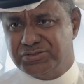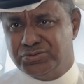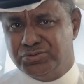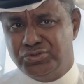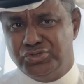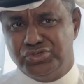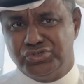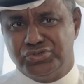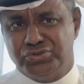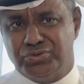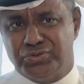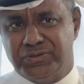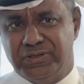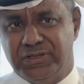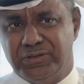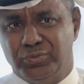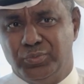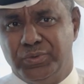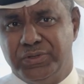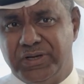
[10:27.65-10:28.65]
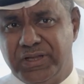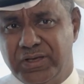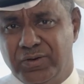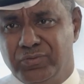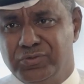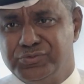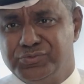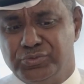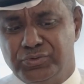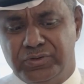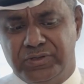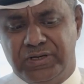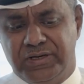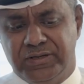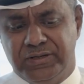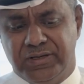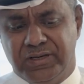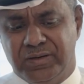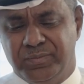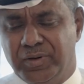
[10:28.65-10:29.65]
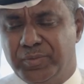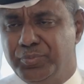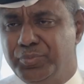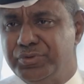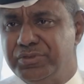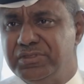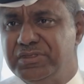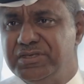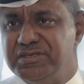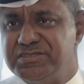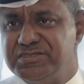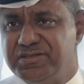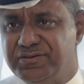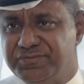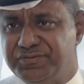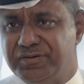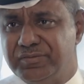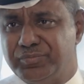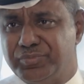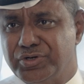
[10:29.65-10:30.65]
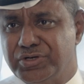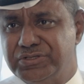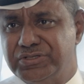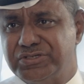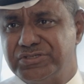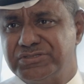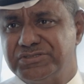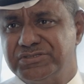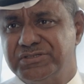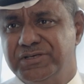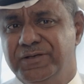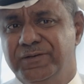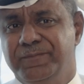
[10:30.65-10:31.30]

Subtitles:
to ensure that we're also come up with these different products